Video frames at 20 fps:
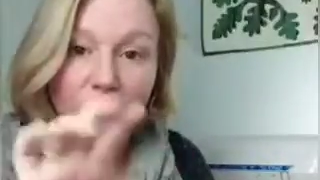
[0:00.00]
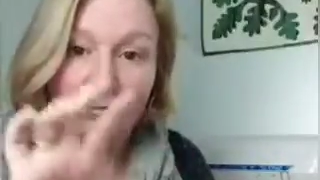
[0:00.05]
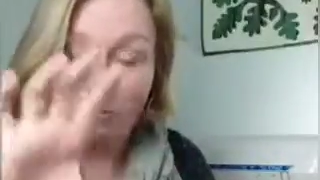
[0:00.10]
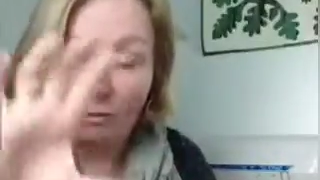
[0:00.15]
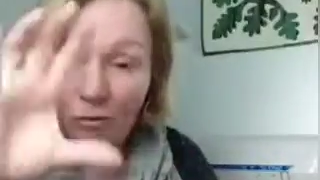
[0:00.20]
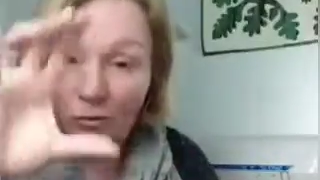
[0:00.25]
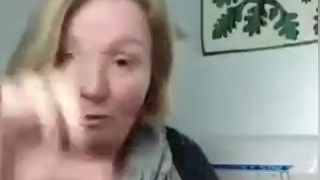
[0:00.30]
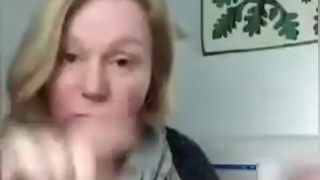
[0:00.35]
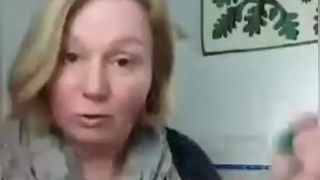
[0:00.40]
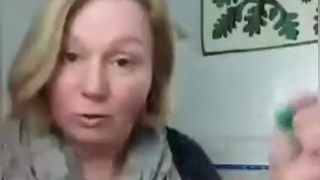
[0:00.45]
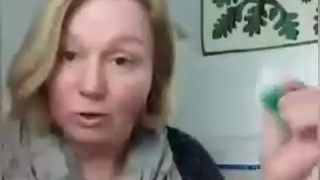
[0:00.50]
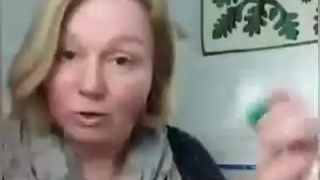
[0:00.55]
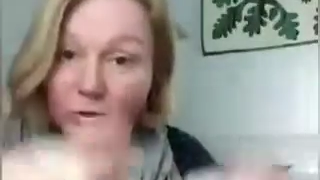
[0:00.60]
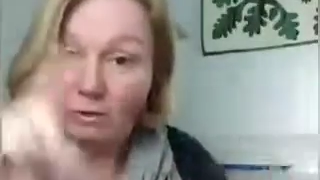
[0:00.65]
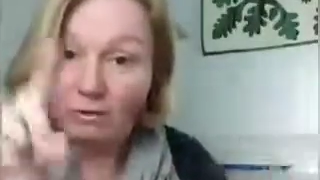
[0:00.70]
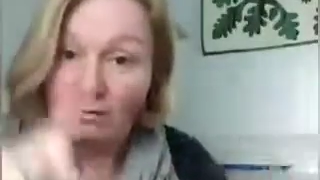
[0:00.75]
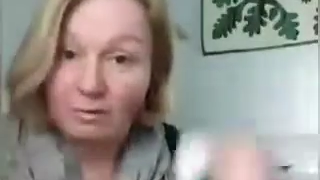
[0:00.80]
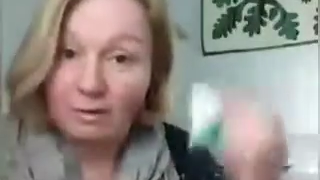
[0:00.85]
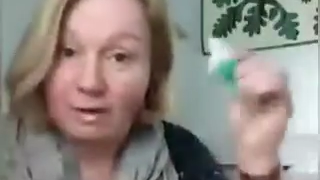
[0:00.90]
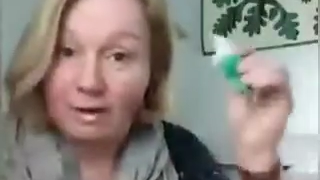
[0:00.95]
do your colour
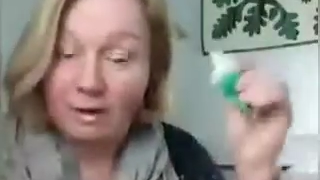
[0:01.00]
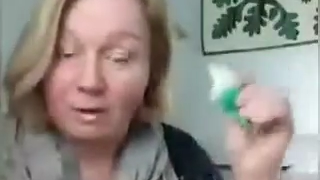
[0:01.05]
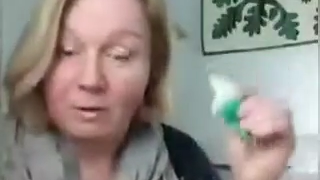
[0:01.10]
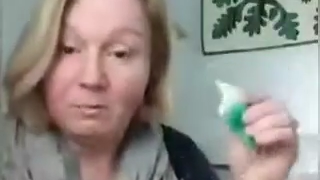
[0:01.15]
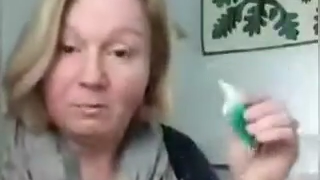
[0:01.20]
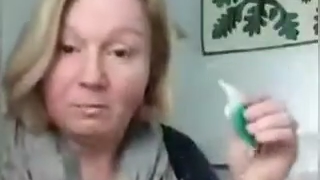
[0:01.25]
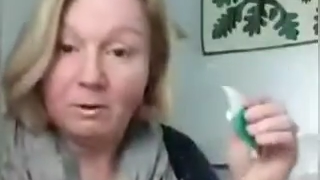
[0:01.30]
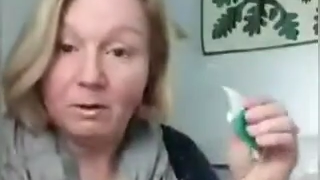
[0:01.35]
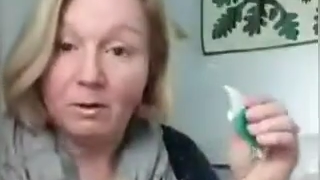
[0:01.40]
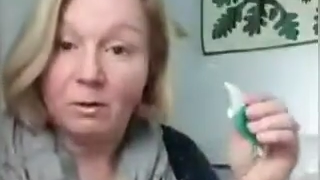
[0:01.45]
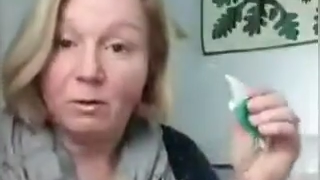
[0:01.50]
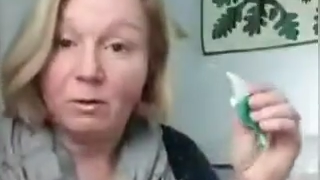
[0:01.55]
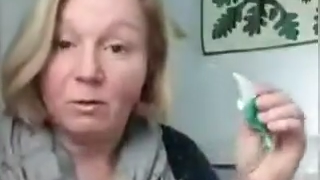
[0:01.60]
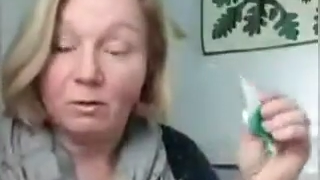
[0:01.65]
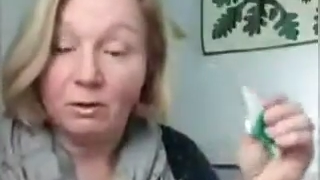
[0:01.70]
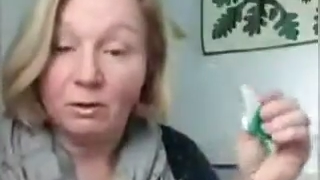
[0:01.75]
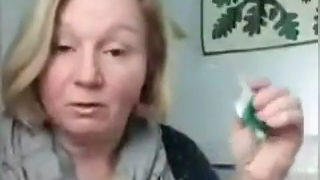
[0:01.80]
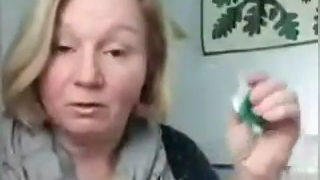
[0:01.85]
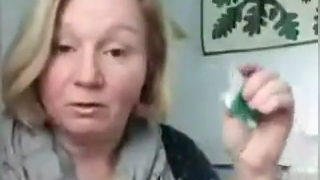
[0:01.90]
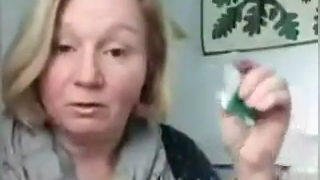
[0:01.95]
scale
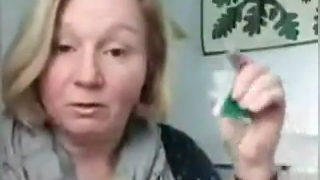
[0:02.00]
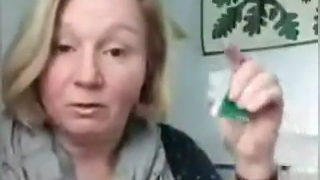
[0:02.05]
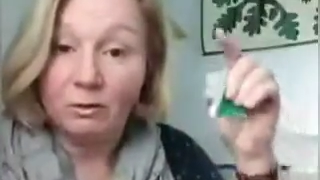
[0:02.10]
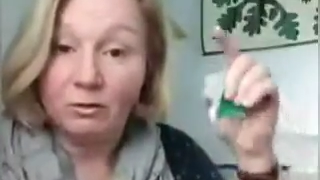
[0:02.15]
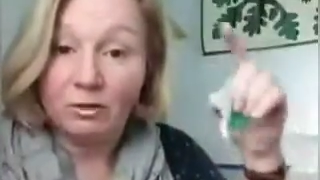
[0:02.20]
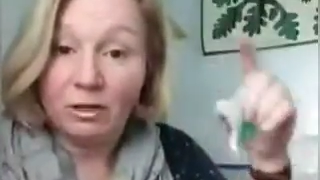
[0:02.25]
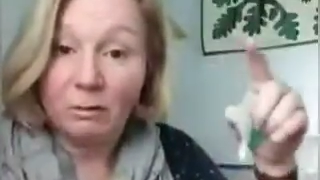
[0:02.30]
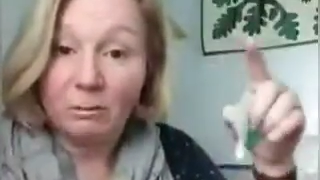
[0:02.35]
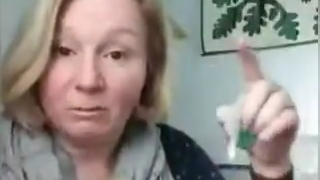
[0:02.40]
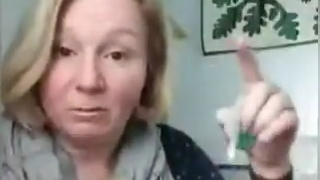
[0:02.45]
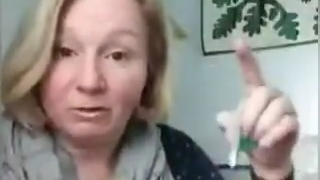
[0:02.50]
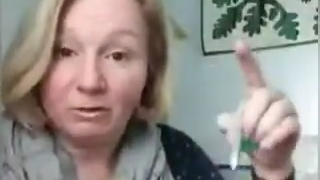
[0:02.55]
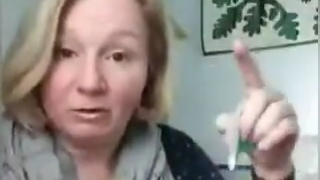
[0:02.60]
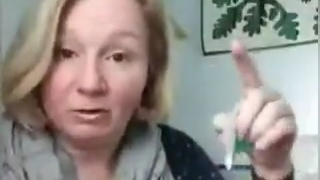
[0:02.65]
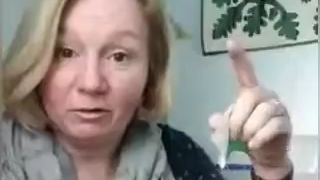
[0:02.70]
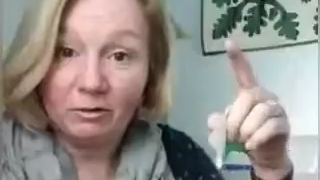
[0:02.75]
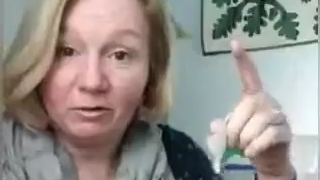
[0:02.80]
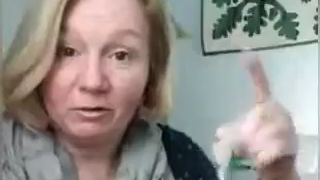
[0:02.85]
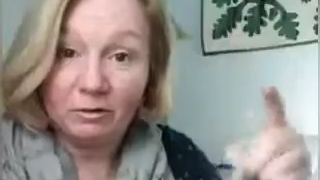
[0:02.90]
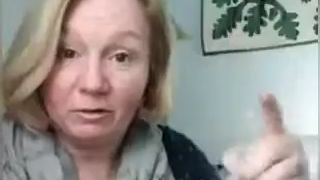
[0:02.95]
according to your
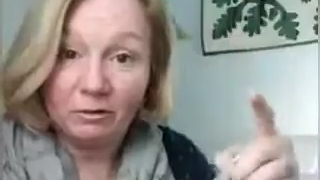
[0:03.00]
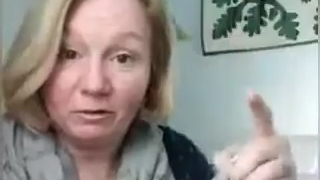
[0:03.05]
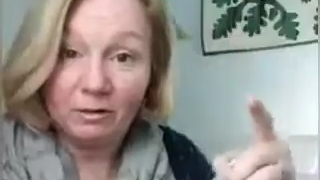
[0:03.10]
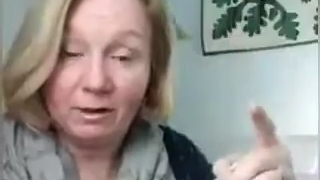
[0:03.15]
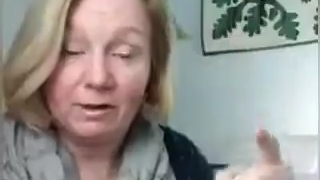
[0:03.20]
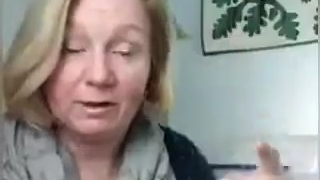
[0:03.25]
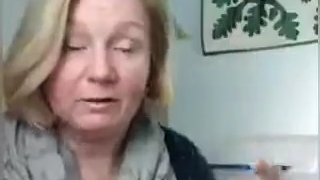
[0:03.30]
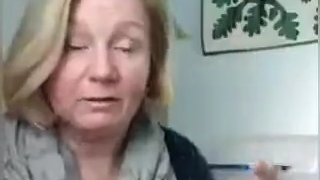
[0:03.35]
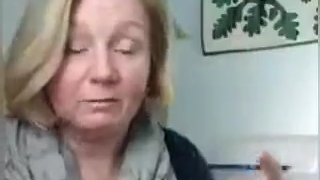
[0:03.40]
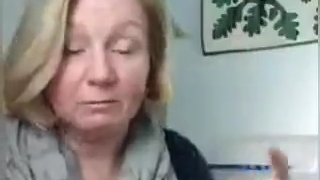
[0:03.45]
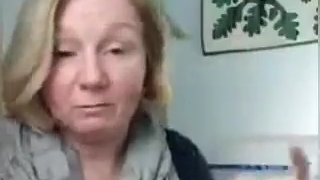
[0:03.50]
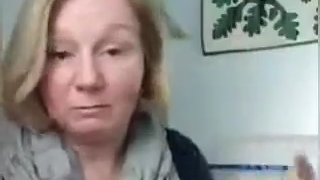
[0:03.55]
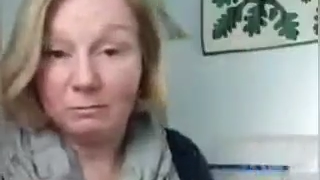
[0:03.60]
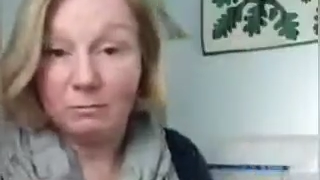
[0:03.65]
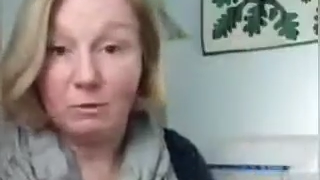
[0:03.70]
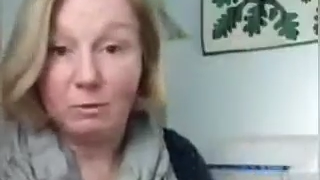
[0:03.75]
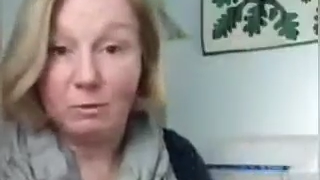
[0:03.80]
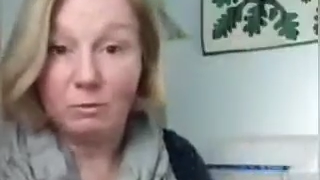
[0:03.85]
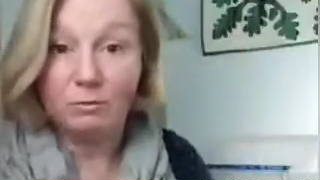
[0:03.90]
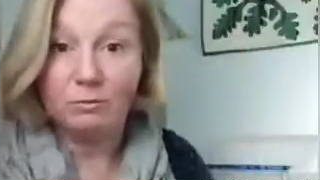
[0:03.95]
temperatures, just like
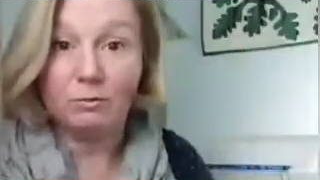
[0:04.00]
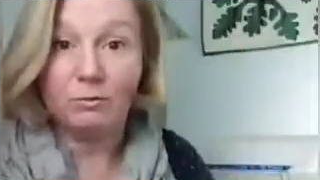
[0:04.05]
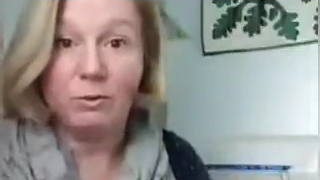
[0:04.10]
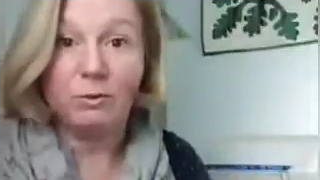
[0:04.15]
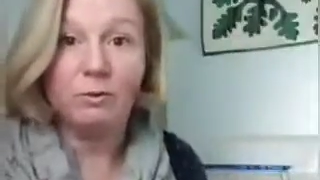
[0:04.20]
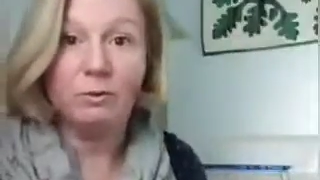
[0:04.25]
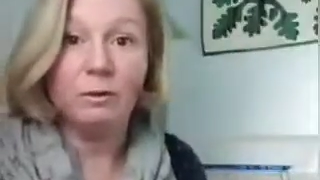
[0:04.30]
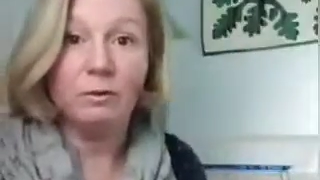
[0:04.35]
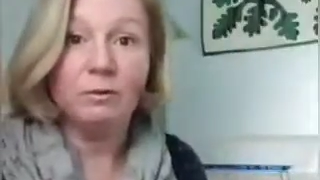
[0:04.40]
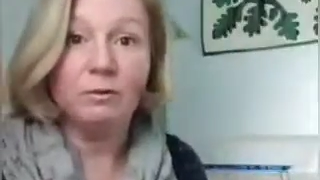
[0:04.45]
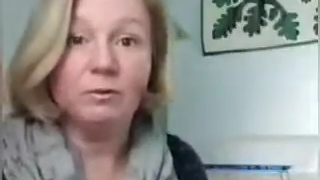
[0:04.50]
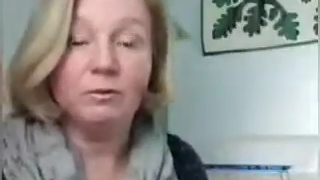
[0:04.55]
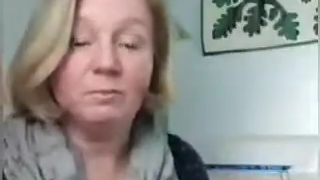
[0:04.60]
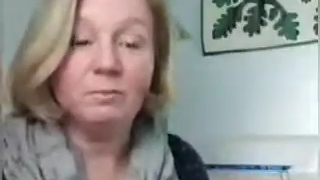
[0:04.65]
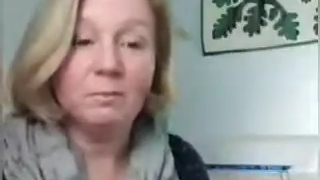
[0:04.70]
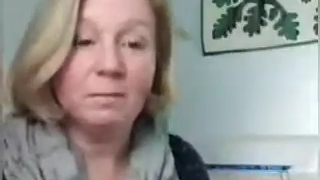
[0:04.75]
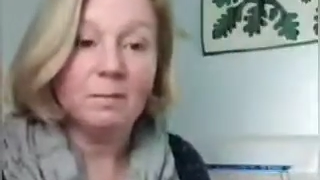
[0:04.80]
you would for a quilt.